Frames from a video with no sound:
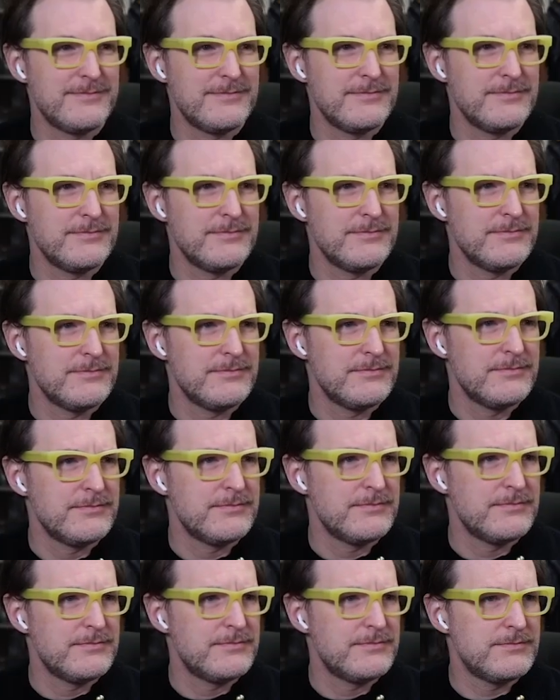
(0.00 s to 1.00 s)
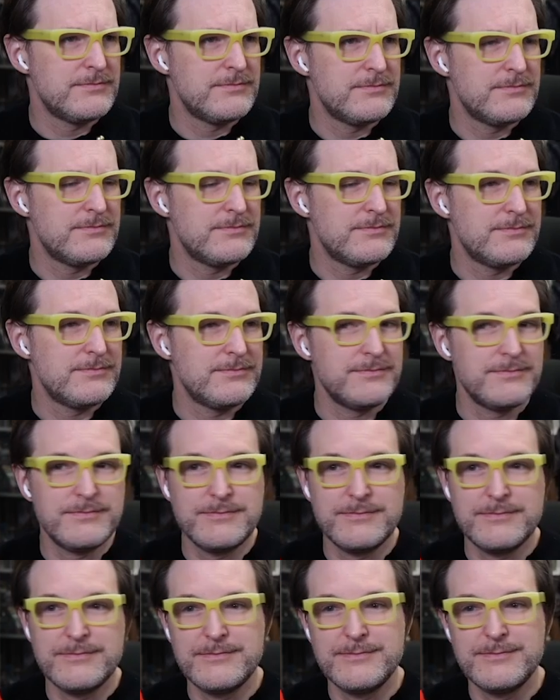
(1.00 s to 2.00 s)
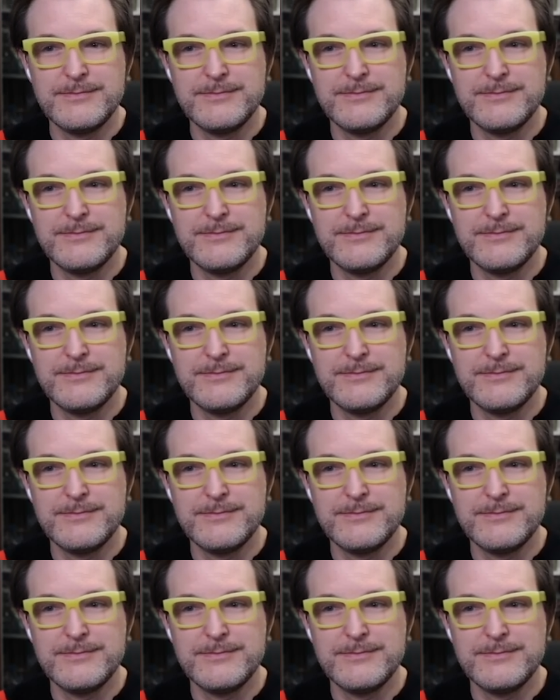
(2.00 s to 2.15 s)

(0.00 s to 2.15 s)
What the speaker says: [no speech]